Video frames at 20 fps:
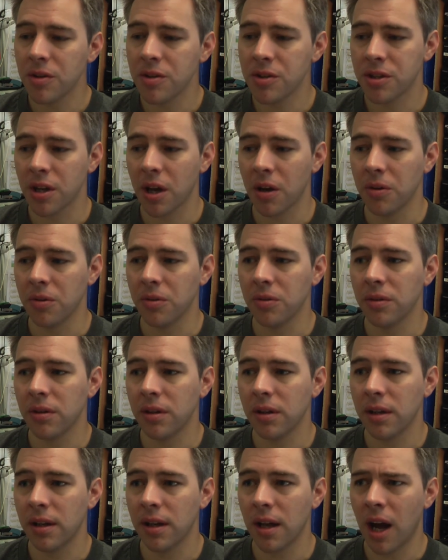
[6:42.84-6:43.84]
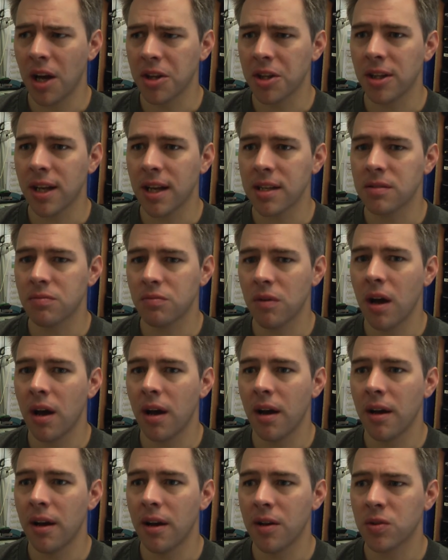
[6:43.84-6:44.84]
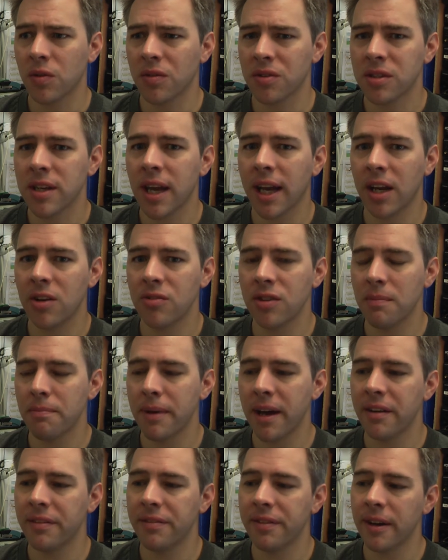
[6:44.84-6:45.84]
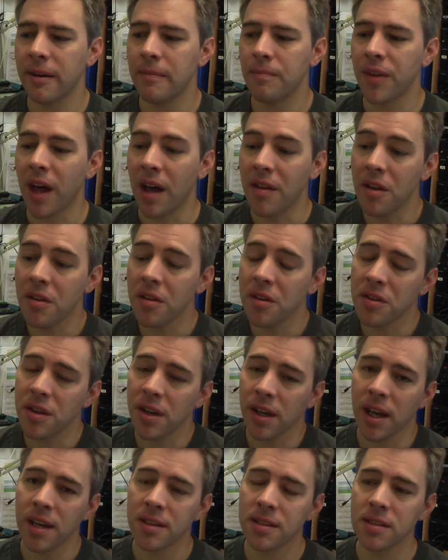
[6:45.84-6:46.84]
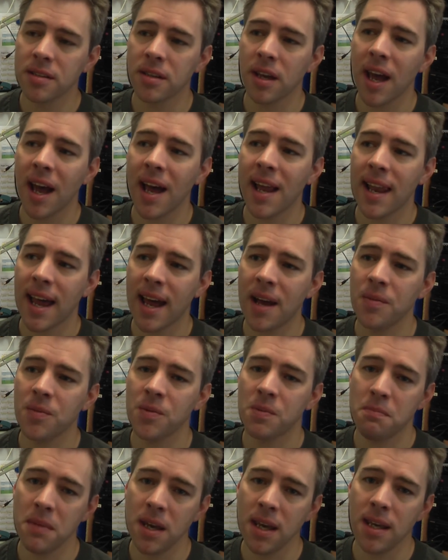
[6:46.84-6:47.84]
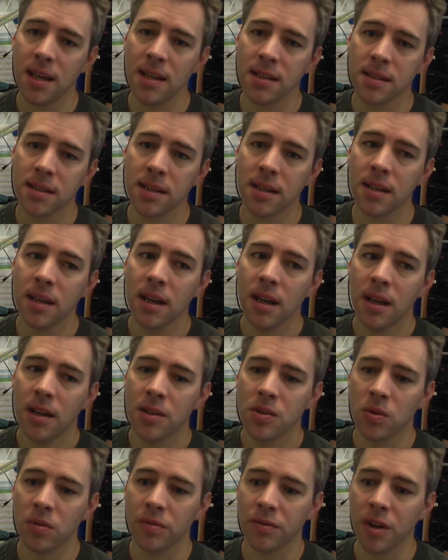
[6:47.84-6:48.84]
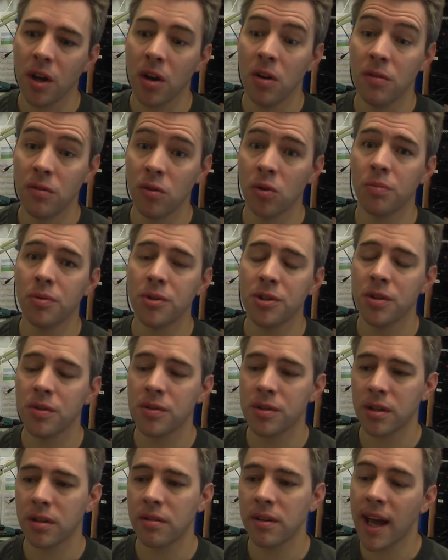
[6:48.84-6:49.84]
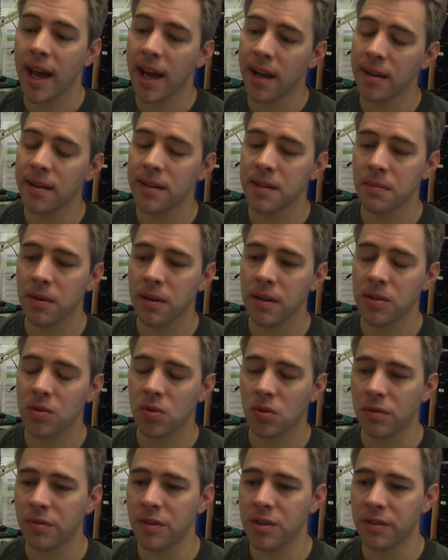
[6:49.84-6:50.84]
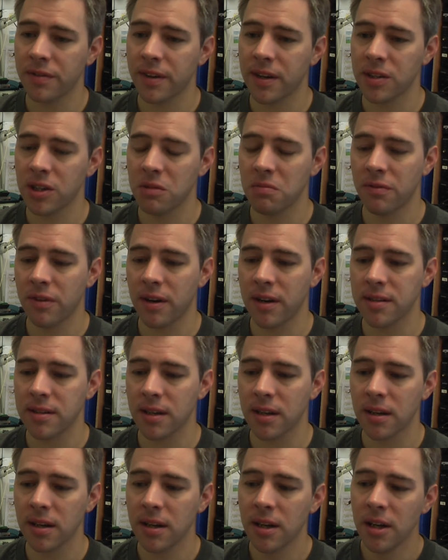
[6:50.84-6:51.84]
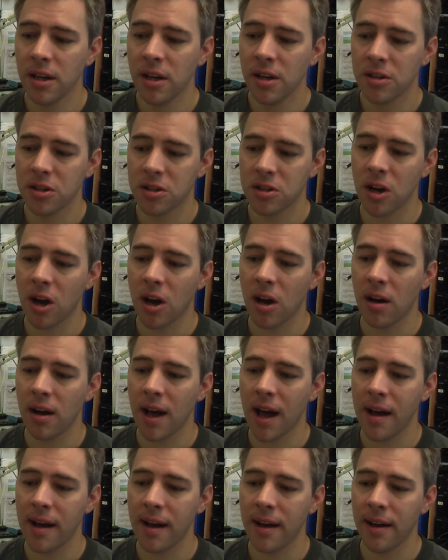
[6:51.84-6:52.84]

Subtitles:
So I think that's a sort of secondary benefit. And the other thing is that it allows me, as the sort of the overall producer, and Helen as my sort of visual effects supervisor, to start